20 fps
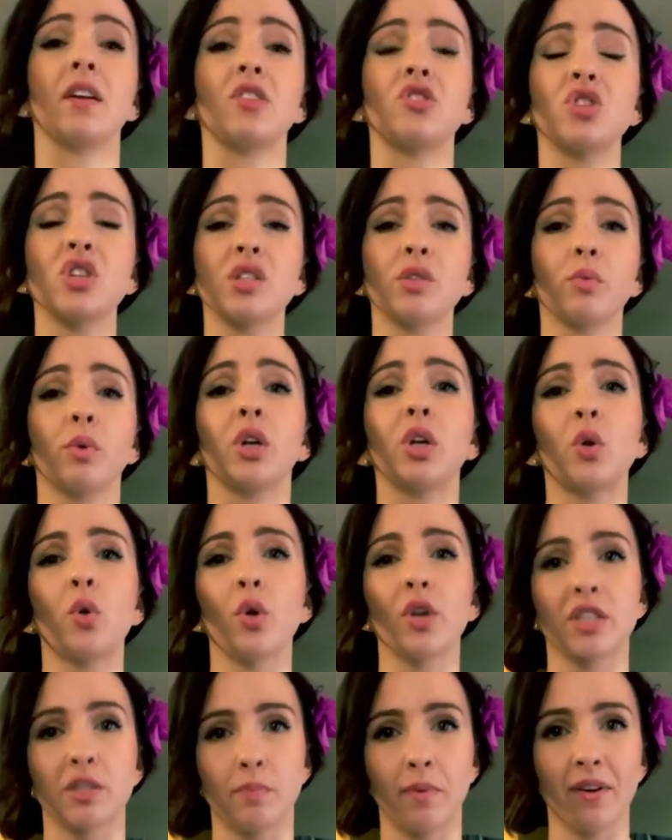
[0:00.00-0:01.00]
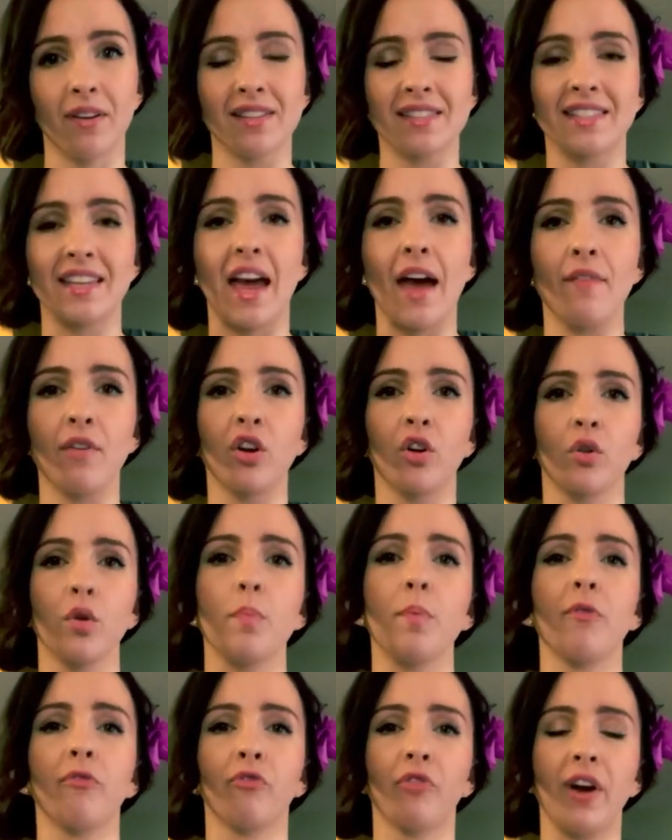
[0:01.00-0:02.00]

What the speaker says: It's just a really cool experience to have a group of